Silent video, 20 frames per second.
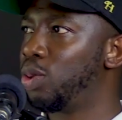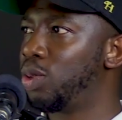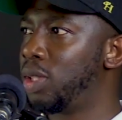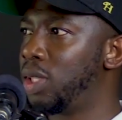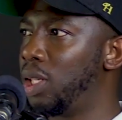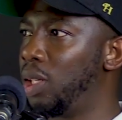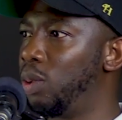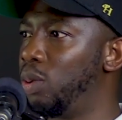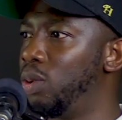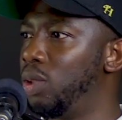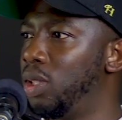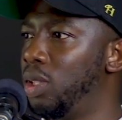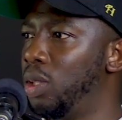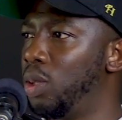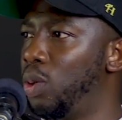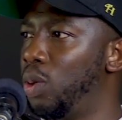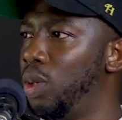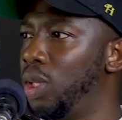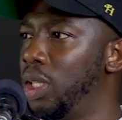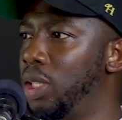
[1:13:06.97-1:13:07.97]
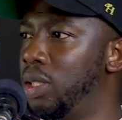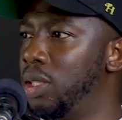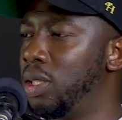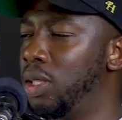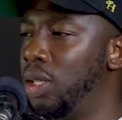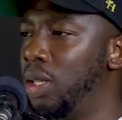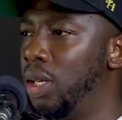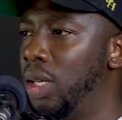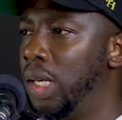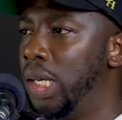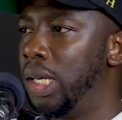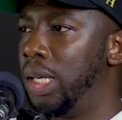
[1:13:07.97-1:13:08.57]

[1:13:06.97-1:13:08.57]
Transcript: to say, you know, it's